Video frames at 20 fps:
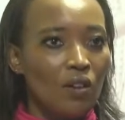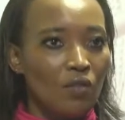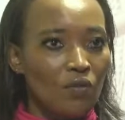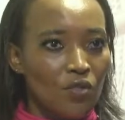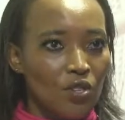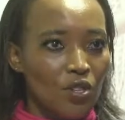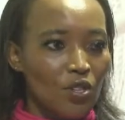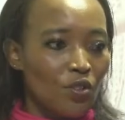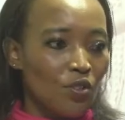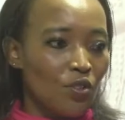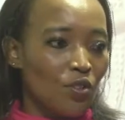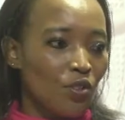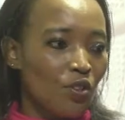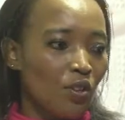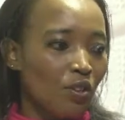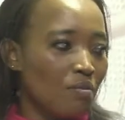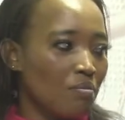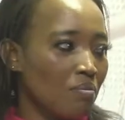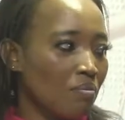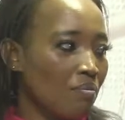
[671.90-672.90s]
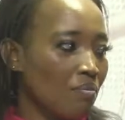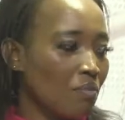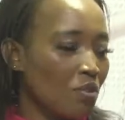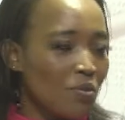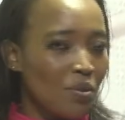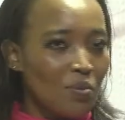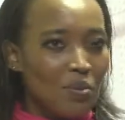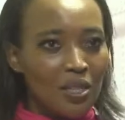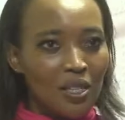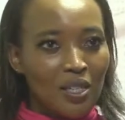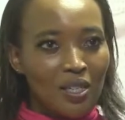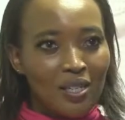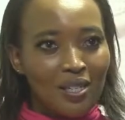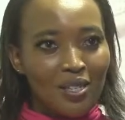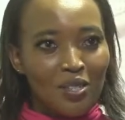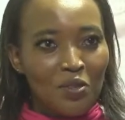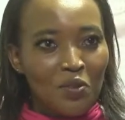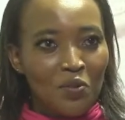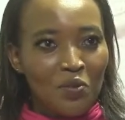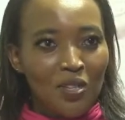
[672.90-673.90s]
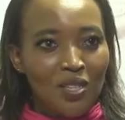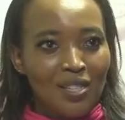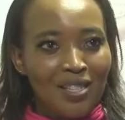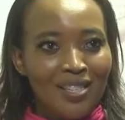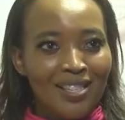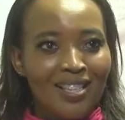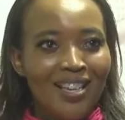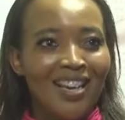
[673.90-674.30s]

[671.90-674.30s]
a video song, probably in 2 weeks.